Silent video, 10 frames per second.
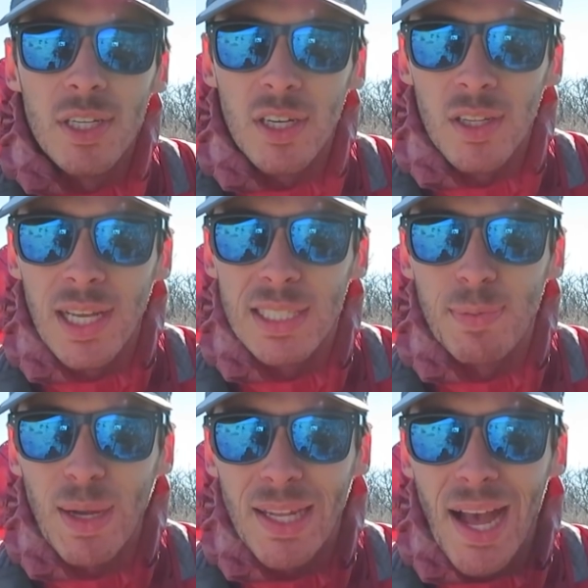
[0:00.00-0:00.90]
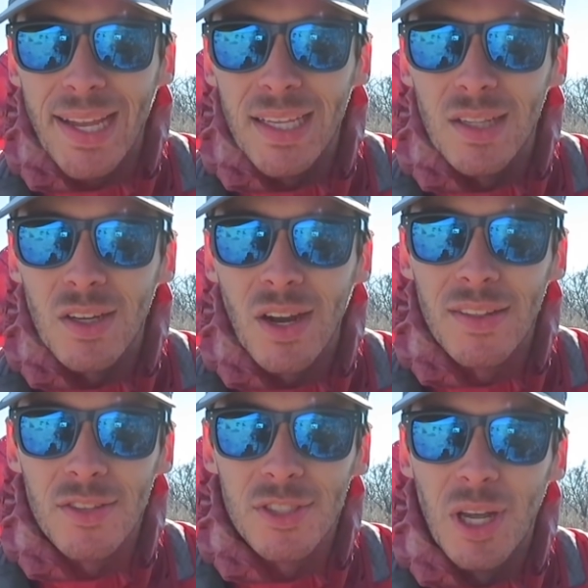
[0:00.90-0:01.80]
nearly as spectacular,
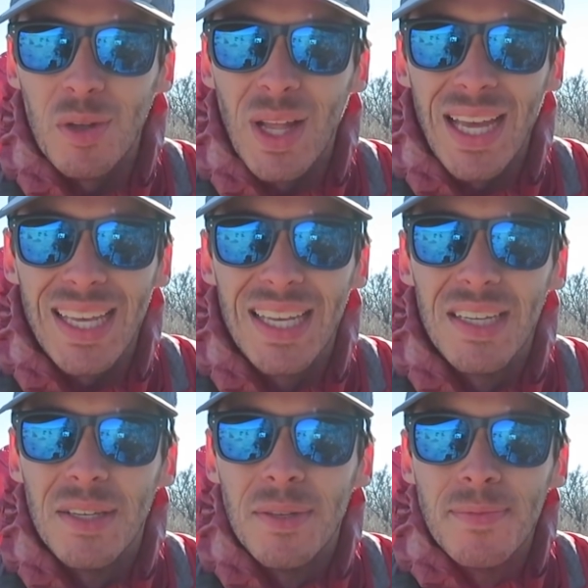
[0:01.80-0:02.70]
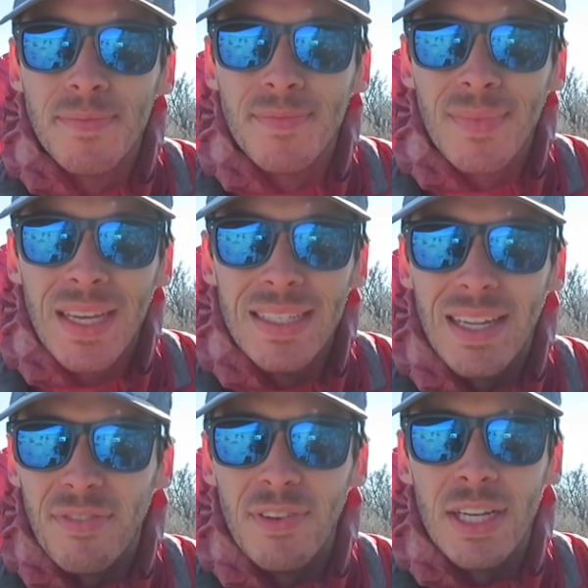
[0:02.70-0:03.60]
and there's no like
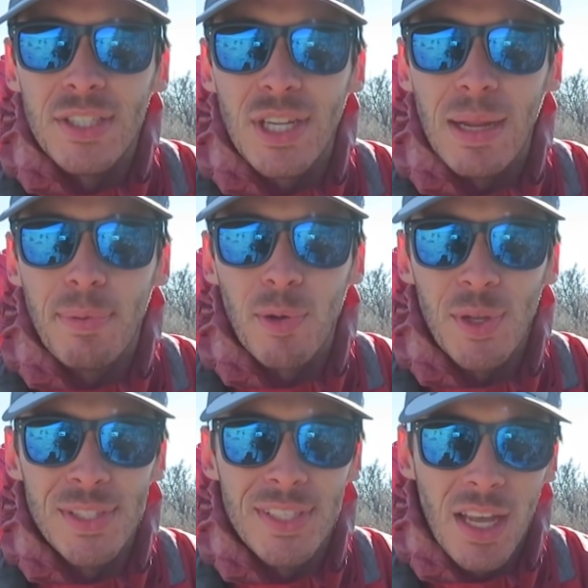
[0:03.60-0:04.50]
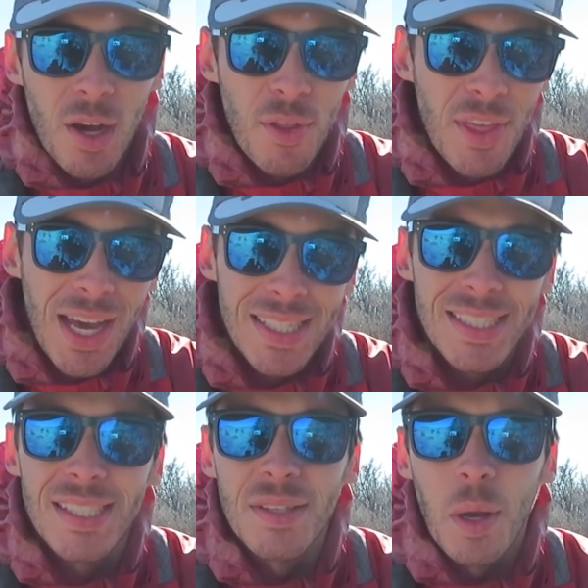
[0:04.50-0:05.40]
definite shape where you could say, oh,
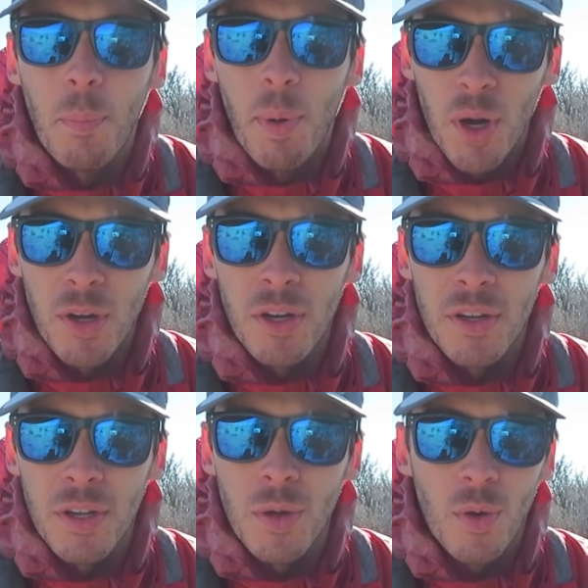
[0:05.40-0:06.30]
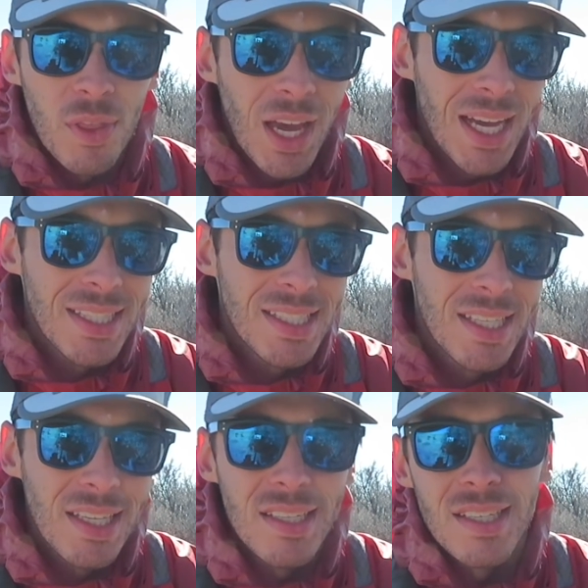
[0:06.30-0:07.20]
that's a bird or
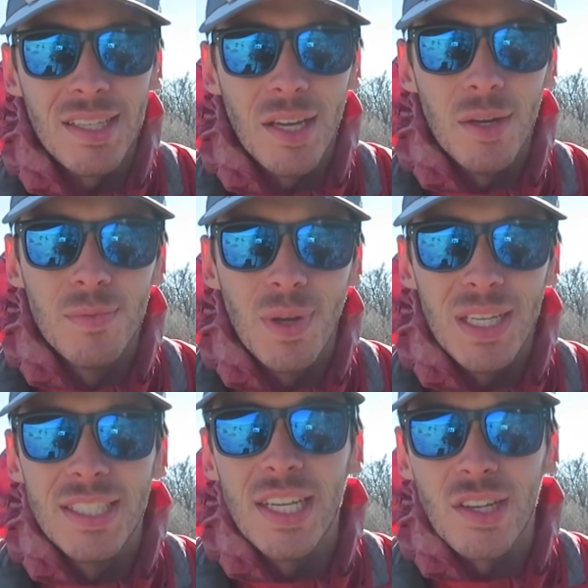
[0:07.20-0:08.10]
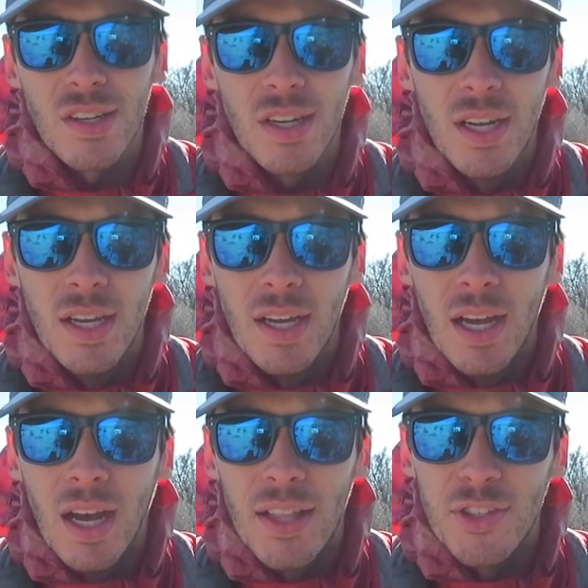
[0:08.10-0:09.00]
that's, a deer.
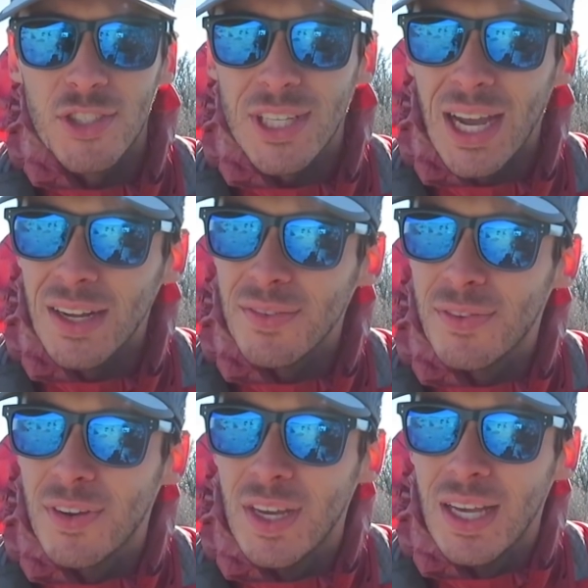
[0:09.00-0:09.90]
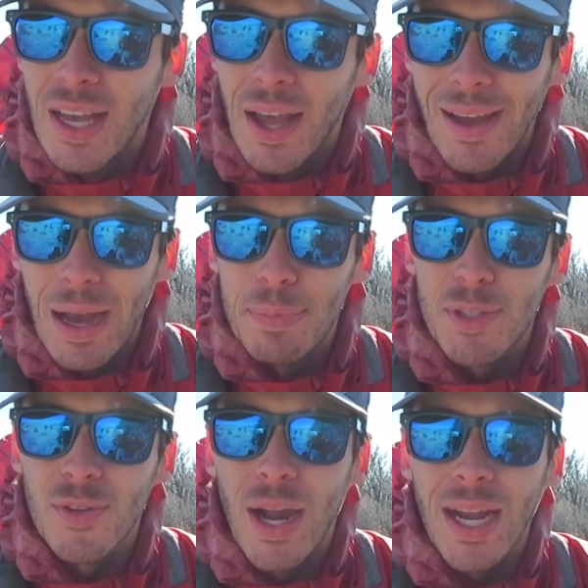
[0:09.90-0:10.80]
They're just kind of
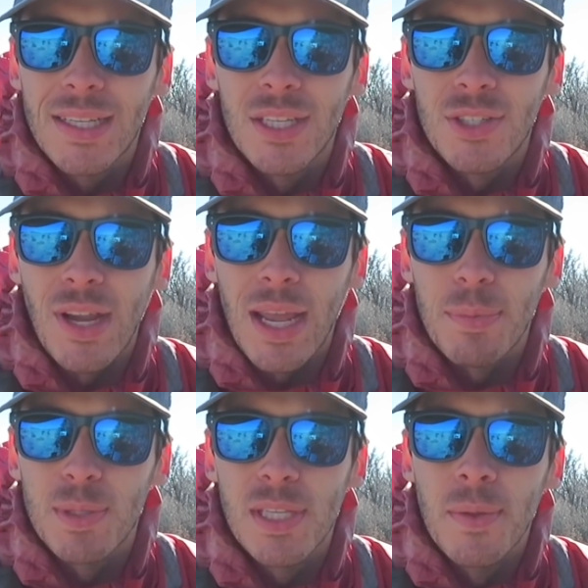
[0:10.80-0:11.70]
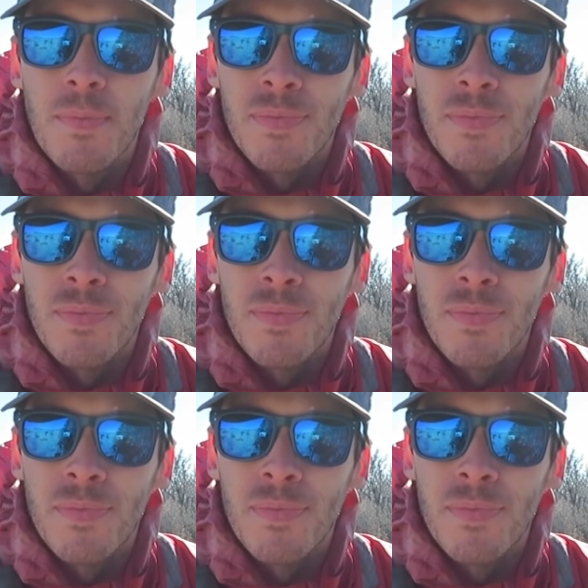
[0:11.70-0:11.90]
abstract shapes.